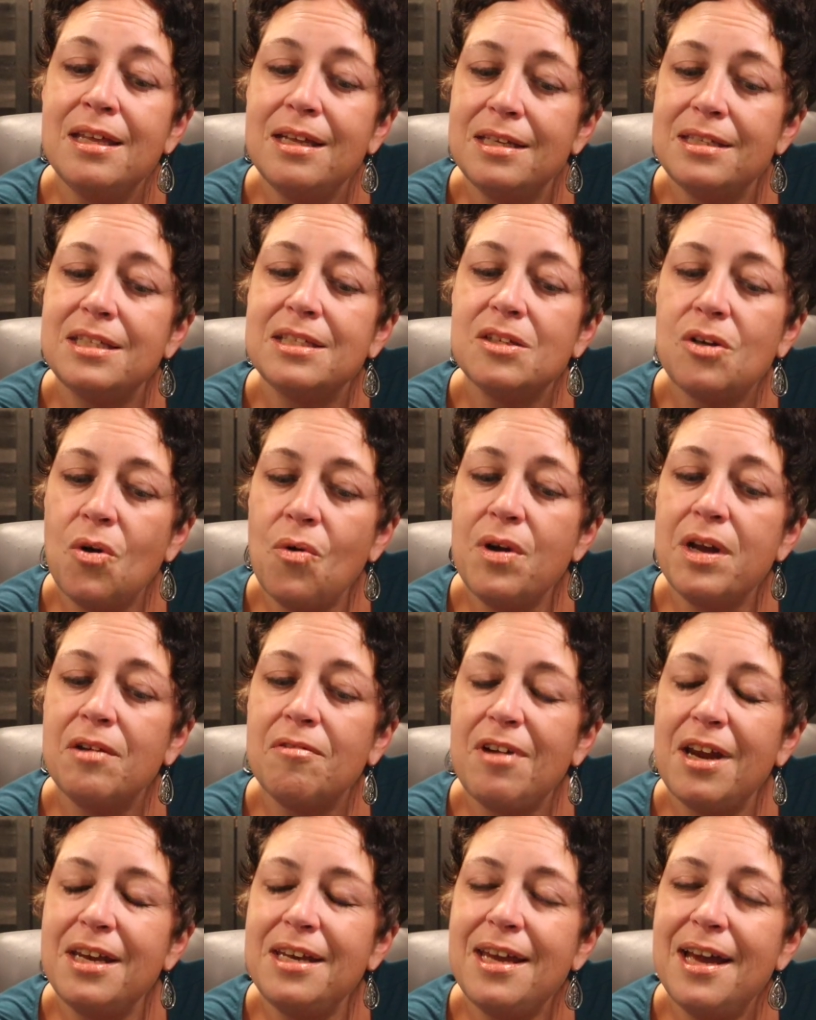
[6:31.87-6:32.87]
This is
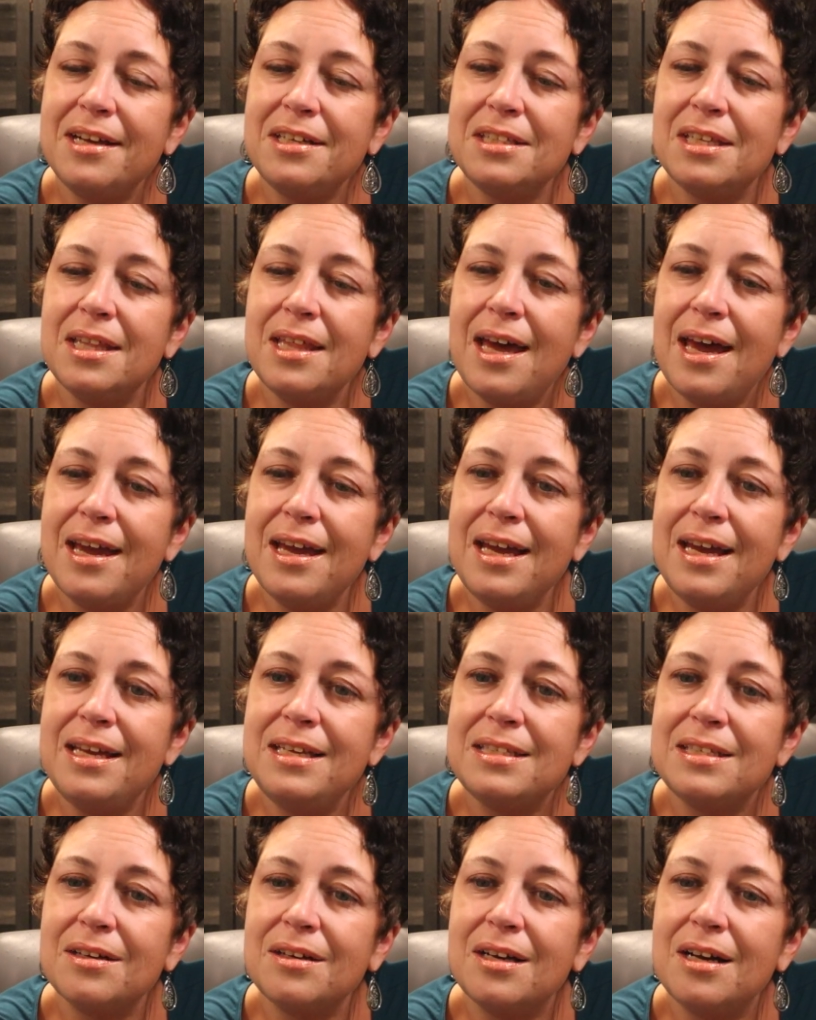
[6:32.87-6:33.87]
going right next to that
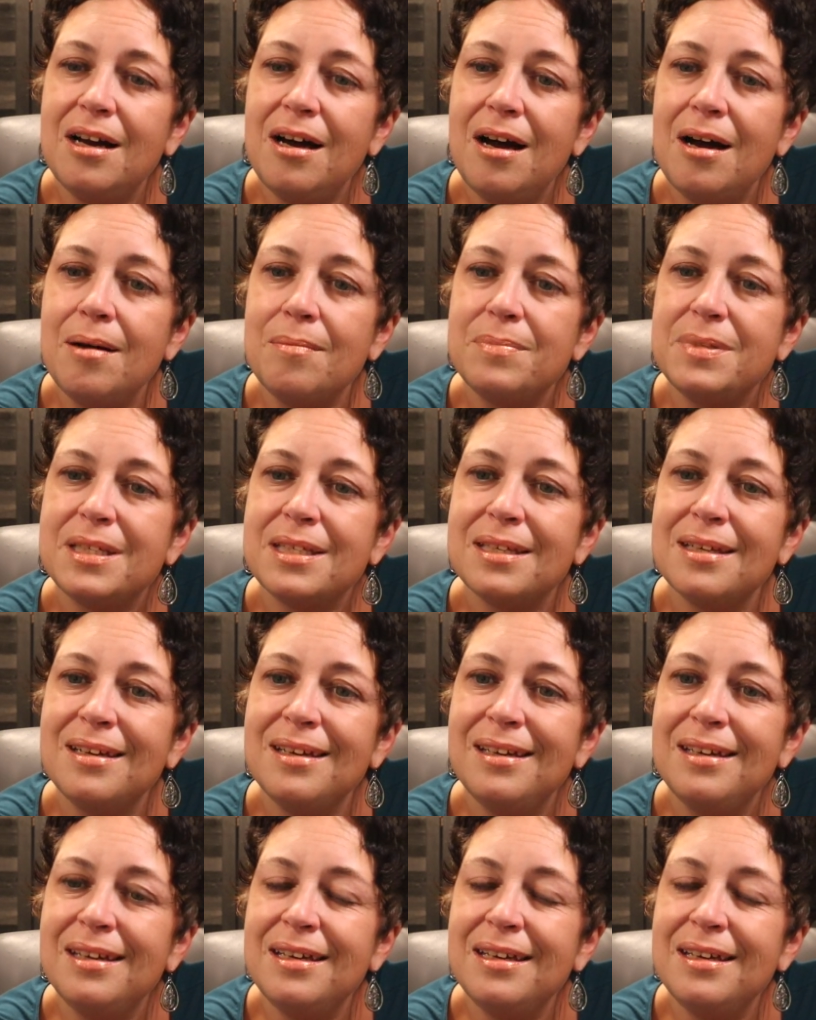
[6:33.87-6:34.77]
Ace of Cups.